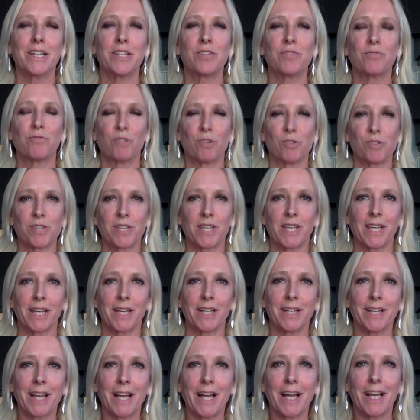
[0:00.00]
it's Roz
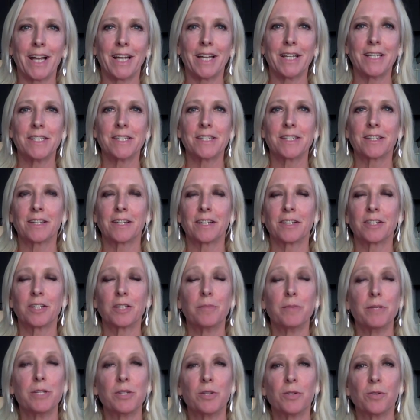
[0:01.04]
here, and I'm
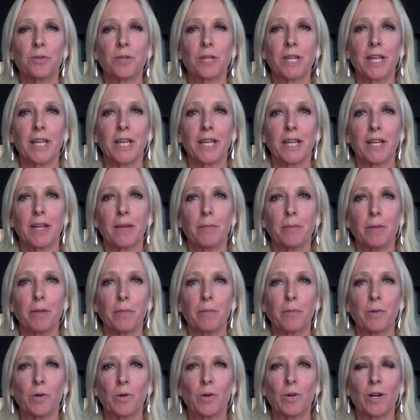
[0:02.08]
going to be talking a
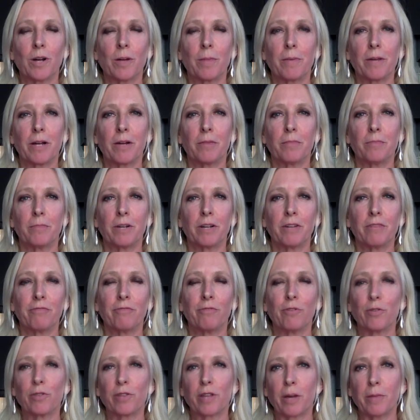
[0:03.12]
bit more about my
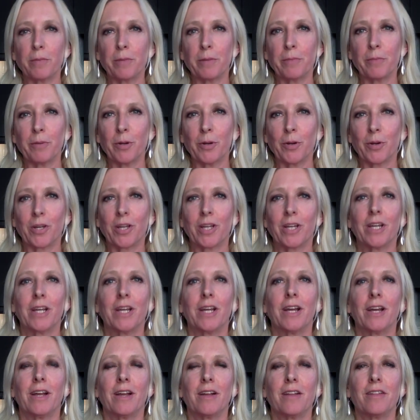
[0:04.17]
forthcoming book,
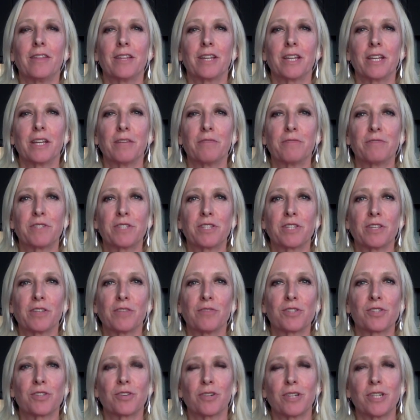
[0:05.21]
The Gifts
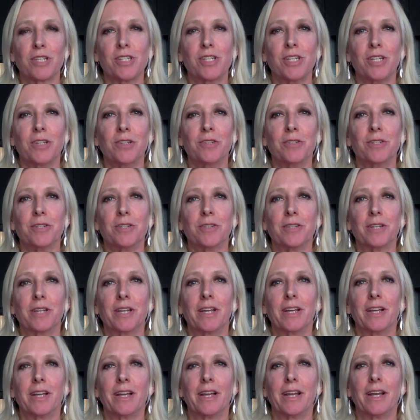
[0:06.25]
of Solitude.
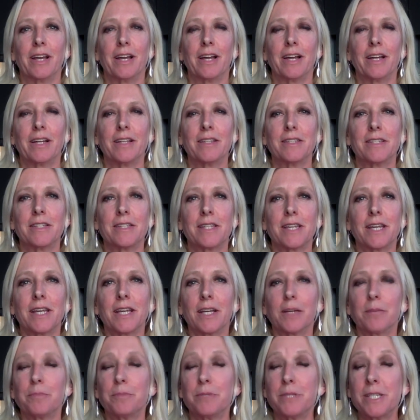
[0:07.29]
And today
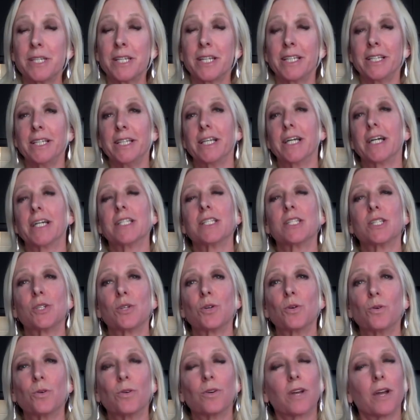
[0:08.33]
I'd particularly like to
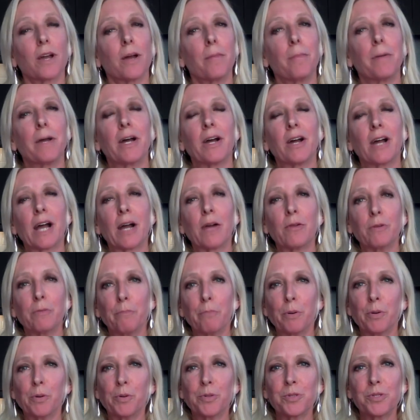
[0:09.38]
talk about how
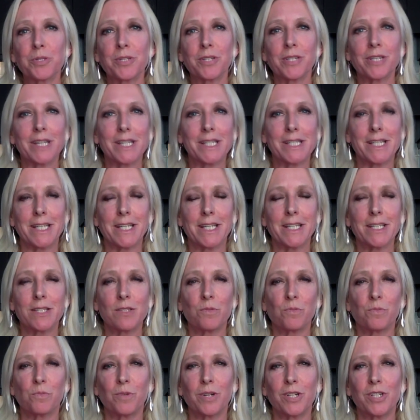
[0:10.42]
important it
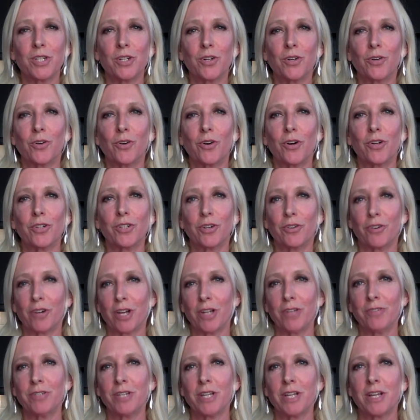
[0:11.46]
is when you're on your
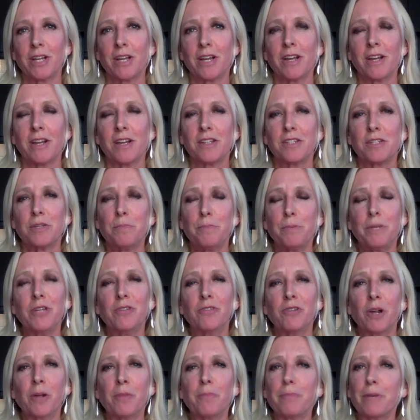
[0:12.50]
own to be
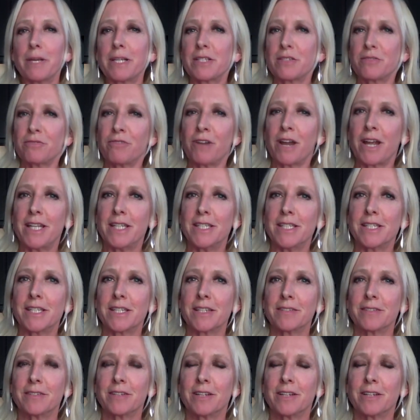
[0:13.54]
your own best friend.